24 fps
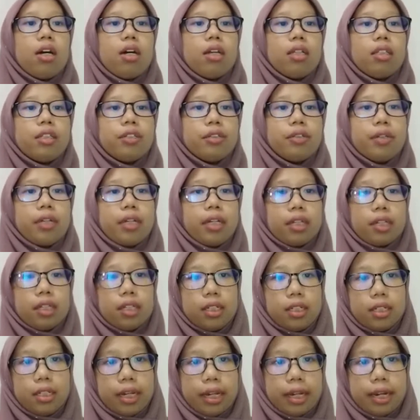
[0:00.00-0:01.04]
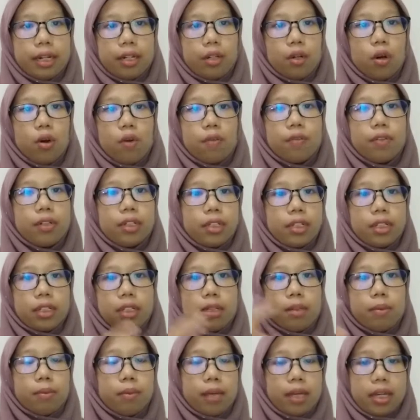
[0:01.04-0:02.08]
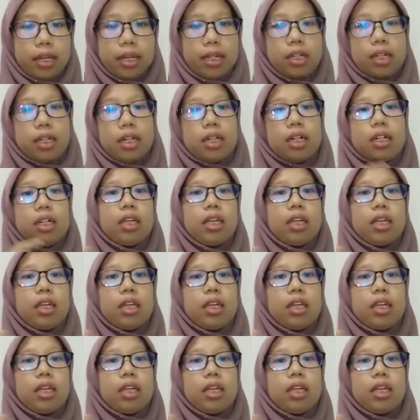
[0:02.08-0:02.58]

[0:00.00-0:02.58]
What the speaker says: Generator then convert the mechanical